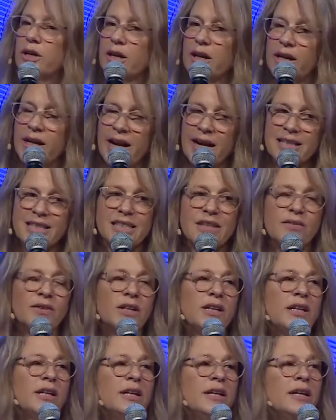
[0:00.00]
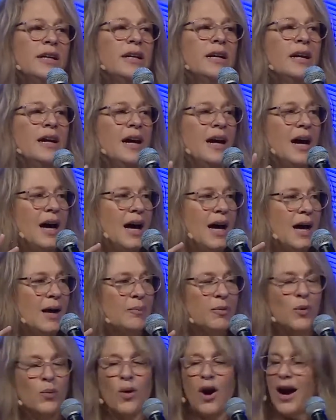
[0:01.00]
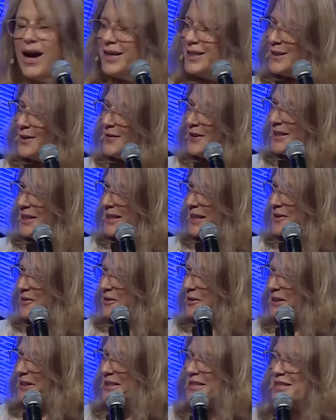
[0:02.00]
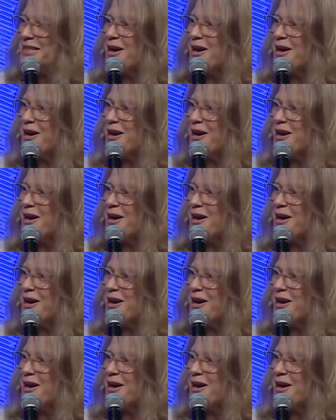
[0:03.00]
the connectivity, the rise of the central east